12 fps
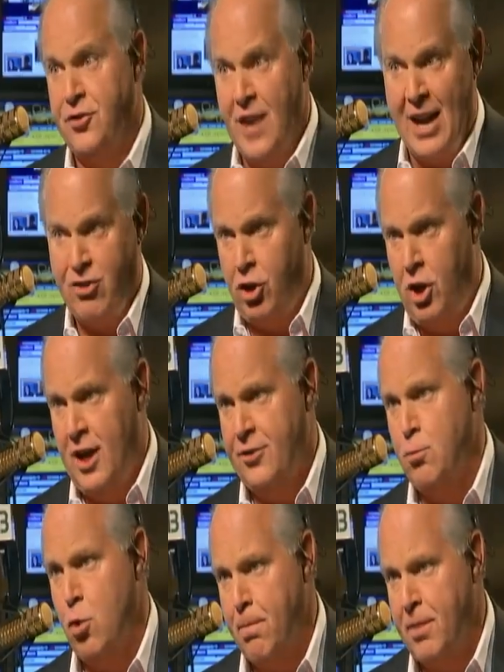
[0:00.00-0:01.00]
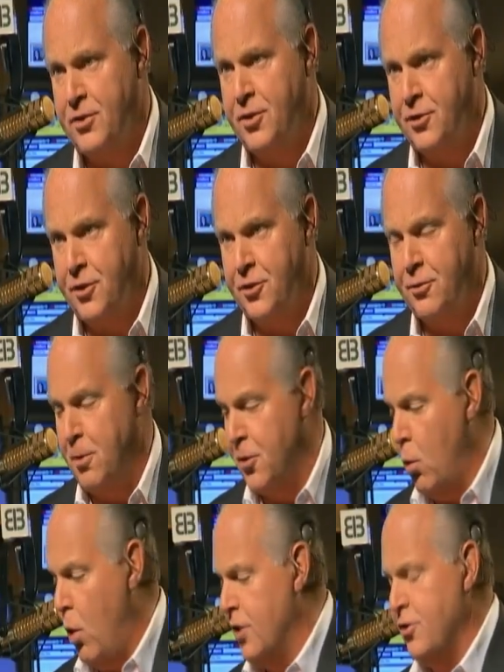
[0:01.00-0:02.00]
has nationalized more businesses, but
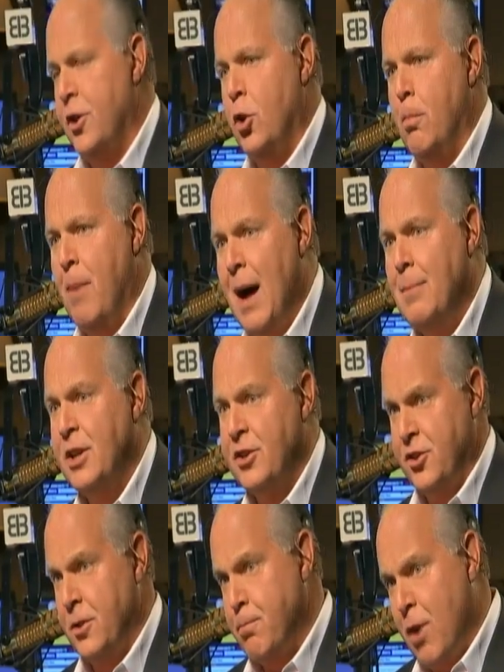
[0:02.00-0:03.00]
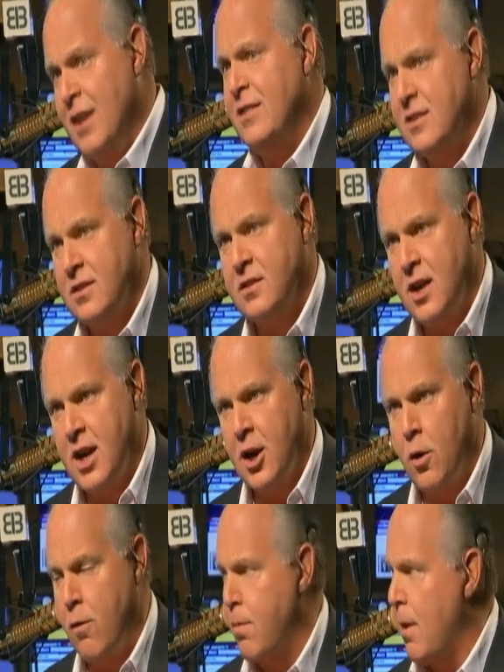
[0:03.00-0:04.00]
the ones that Obama is in the process of
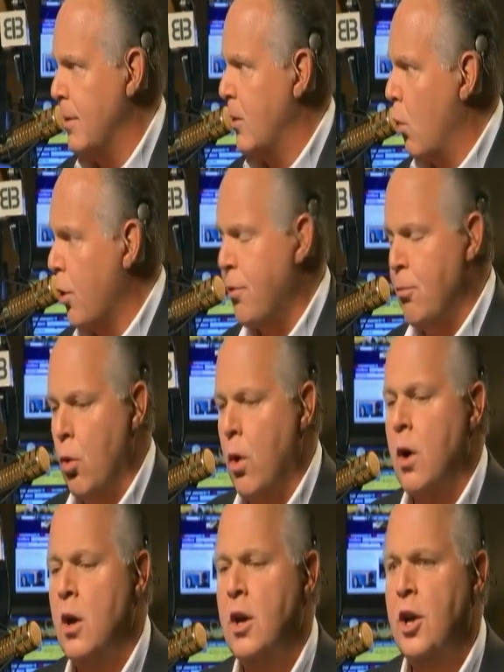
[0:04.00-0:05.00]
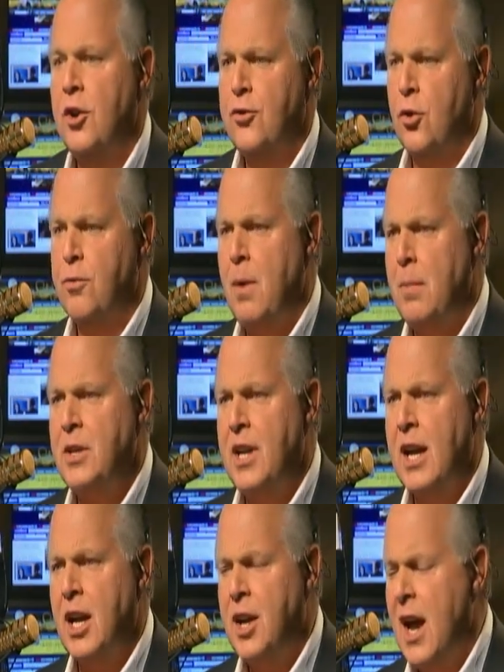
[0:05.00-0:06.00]
taking over are probably worth more. So it's probably
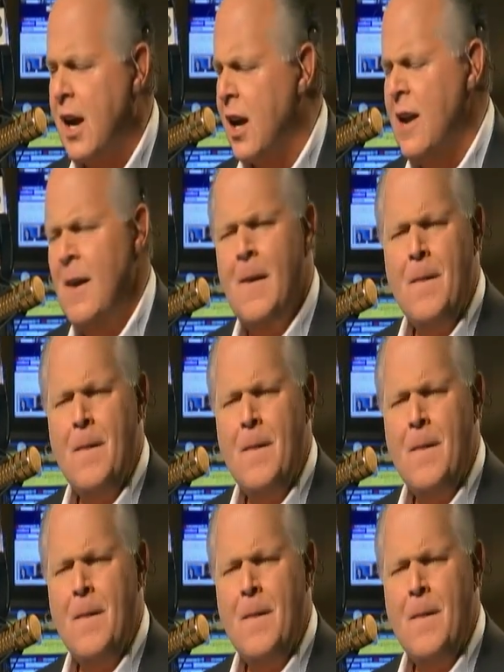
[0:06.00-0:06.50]
neck and neck.